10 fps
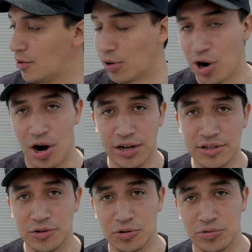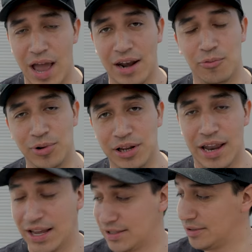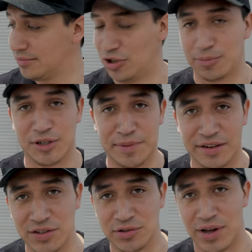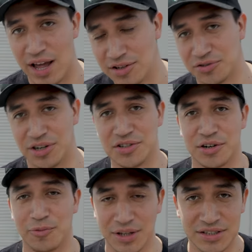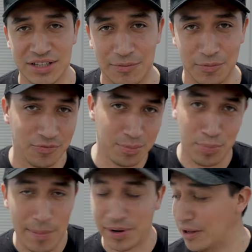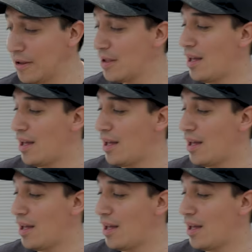regarded to add a really nice, you know, perspective to a house or any sort of real estate property.